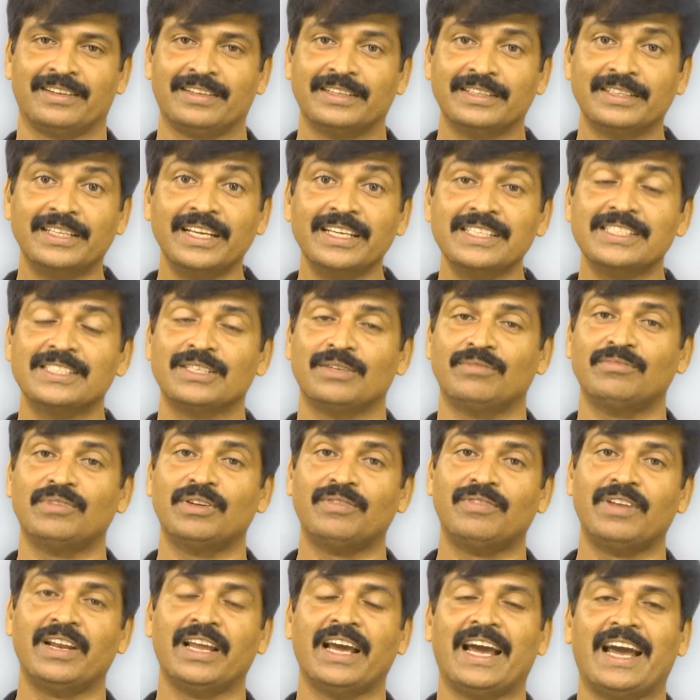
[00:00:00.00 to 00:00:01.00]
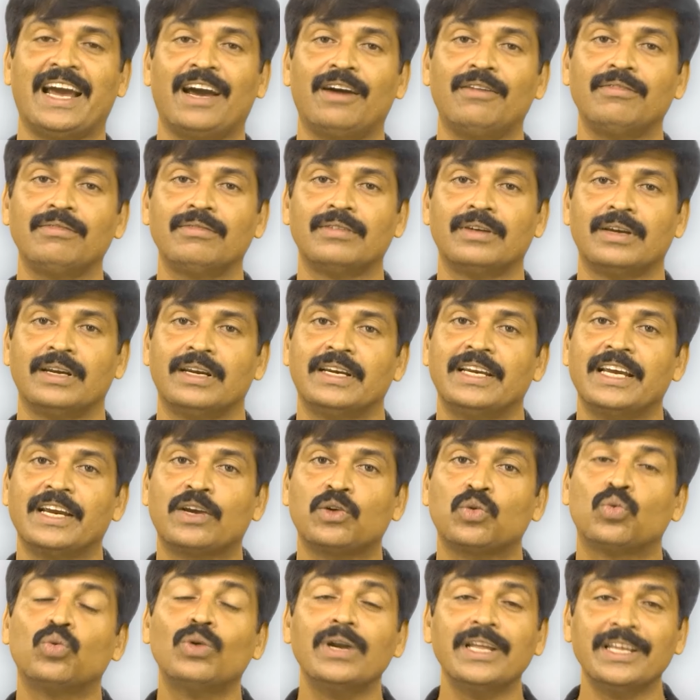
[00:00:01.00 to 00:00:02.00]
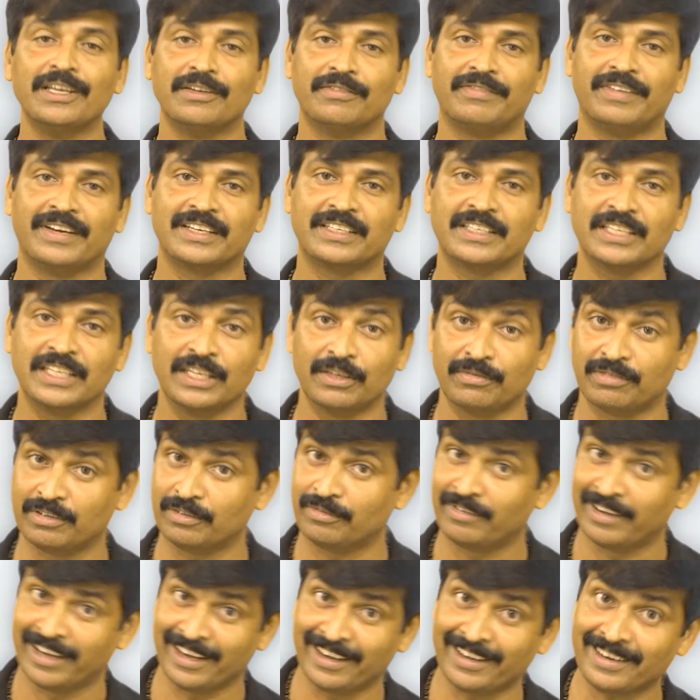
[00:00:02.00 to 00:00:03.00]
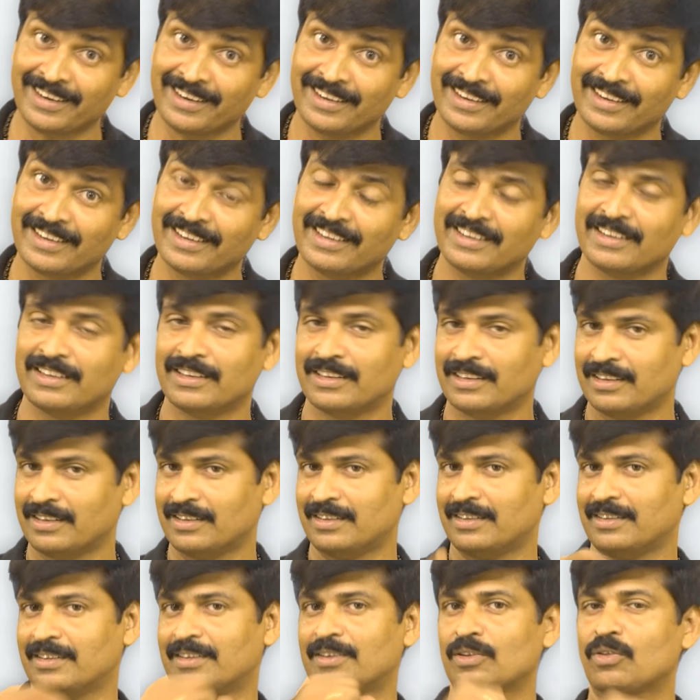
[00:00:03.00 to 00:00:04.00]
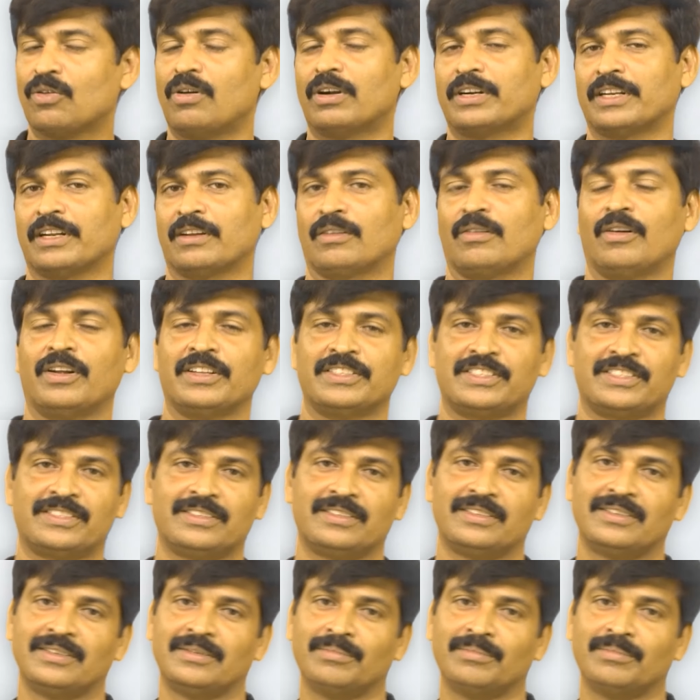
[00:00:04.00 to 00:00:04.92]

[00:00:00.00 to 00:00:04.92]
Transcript: Thus, we will have a cooling effect if we wear cotton cloths.